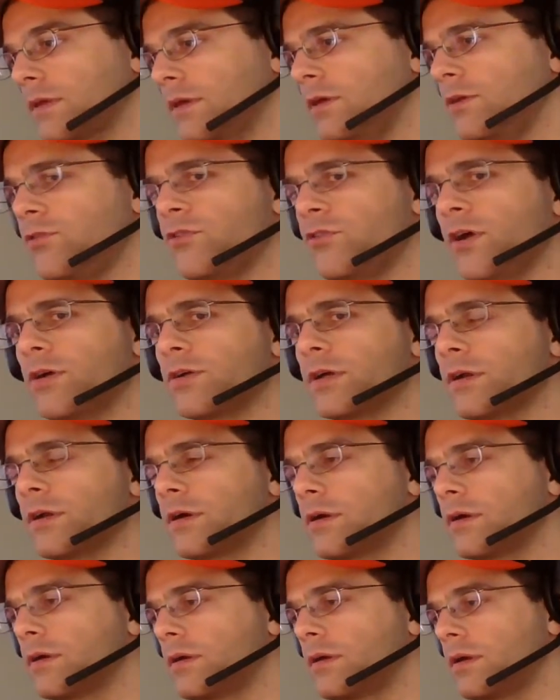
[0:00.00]
He stared at
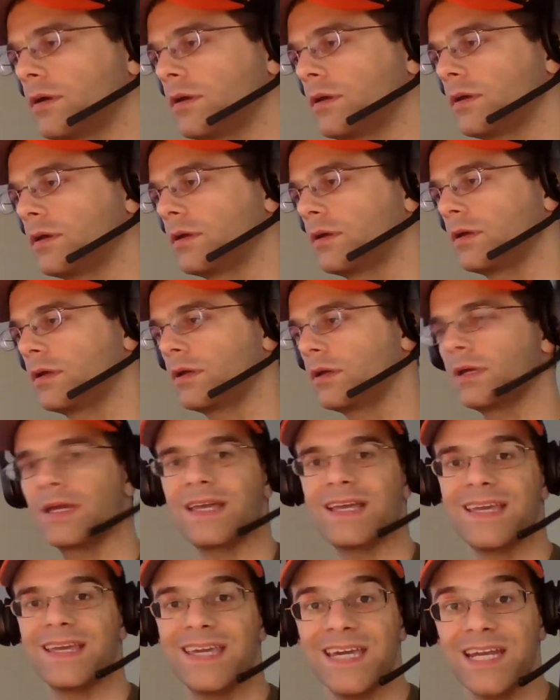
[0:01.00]
her.
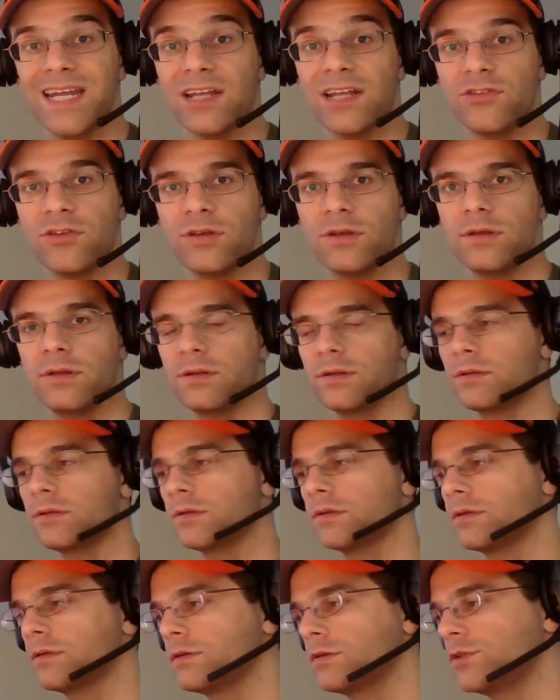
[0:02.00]
Get it,
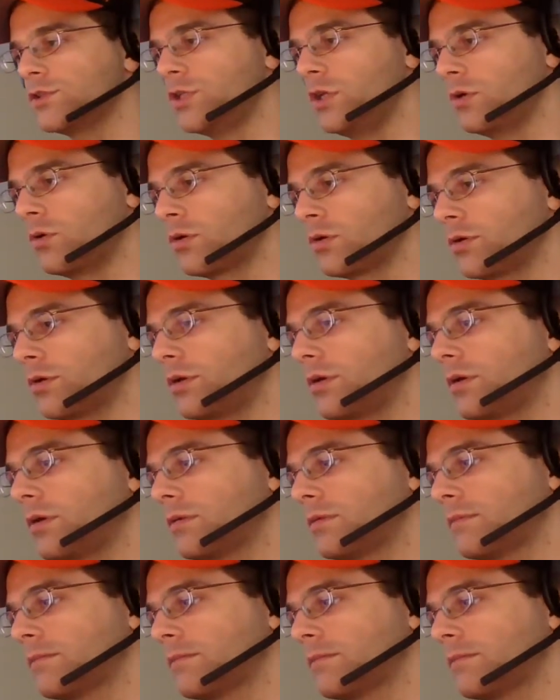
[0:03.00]
she ordered.